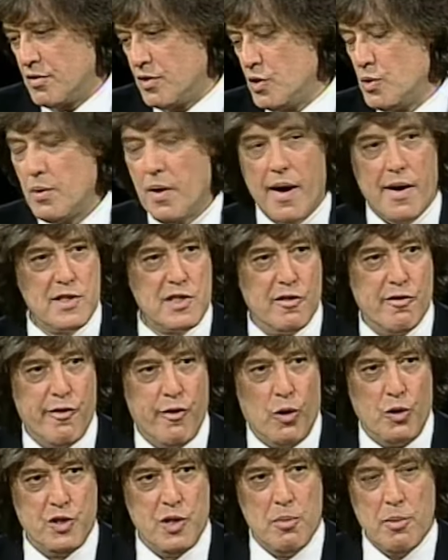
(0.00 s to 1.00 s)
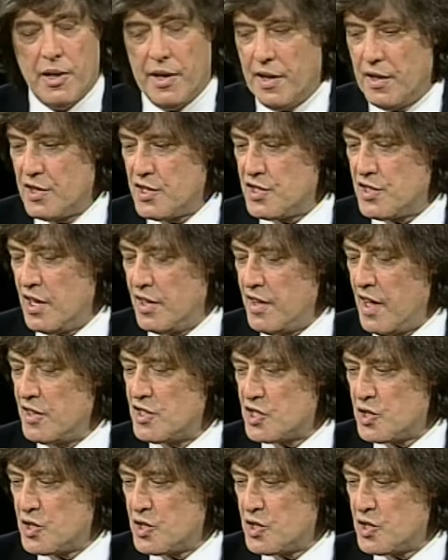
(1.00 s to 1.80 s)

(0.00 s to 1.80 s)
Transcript: two hours and 40 minutes and then